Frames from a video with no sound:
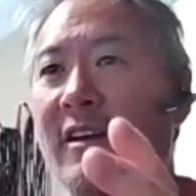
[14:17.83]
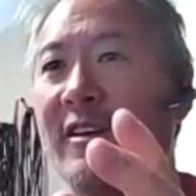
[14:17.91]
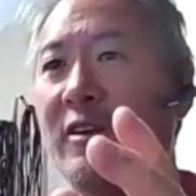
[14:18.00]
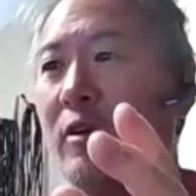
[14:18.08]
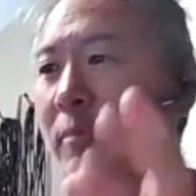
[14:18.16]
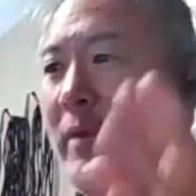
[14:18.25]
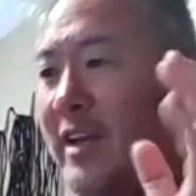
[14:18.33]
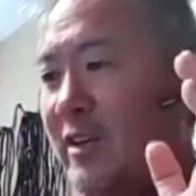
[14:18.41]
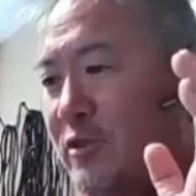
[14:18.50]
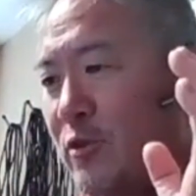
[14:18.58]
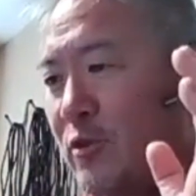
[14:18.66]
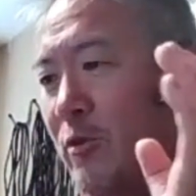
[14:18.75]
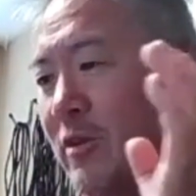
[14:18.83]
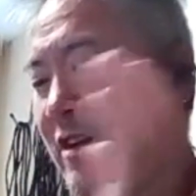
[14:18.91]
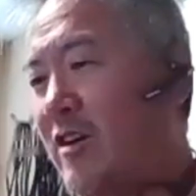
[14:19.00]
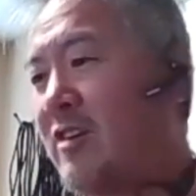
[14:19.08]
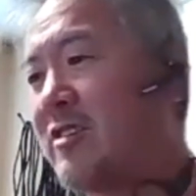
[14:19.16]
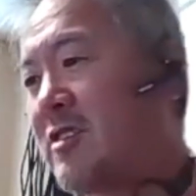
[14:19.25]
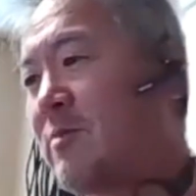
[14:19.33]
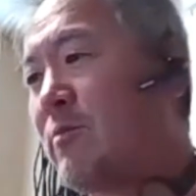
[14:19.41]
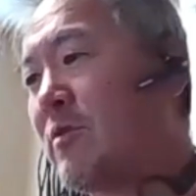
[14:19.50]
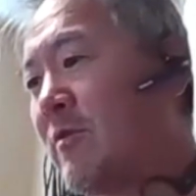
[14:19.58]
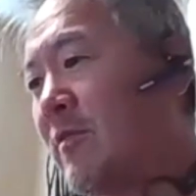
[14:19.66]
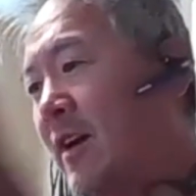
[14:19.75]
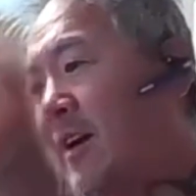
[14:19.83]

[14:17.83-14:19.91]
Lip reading: Making sure the customer